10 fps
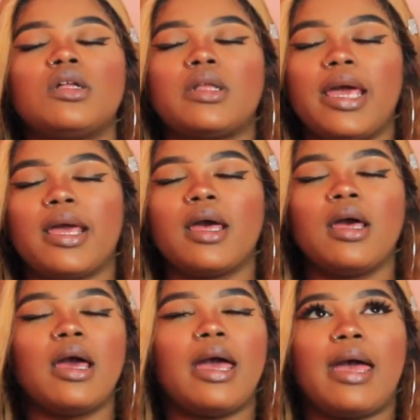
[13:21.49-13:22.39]
Like
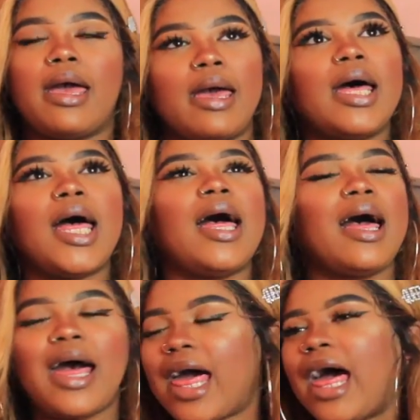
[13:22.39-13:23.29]

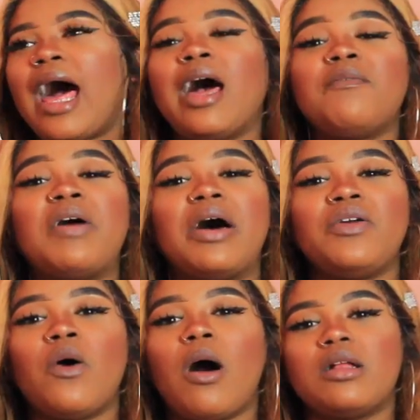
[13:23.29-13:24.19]
I
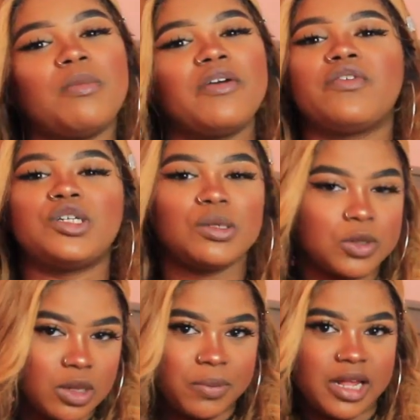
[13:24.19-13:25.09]
value all of my friendships
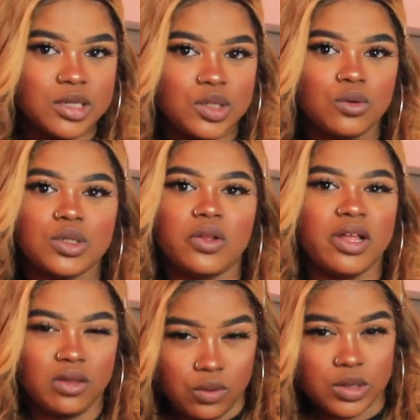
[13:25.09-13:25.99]
on a pedestal, so
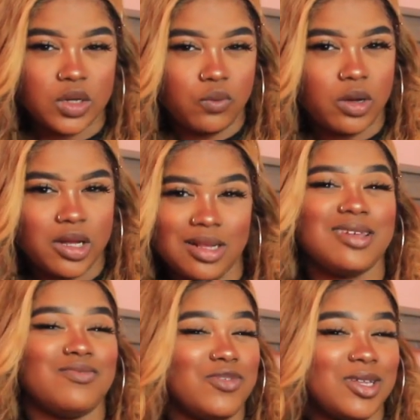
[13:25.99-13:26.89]
like losing one
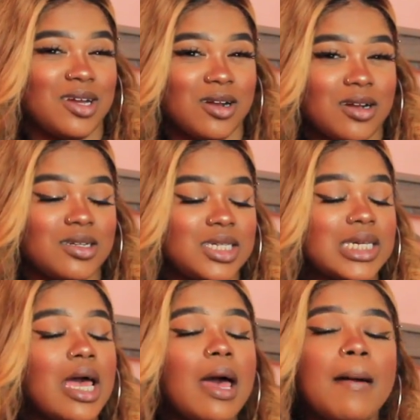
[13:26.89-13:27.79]
really hurts.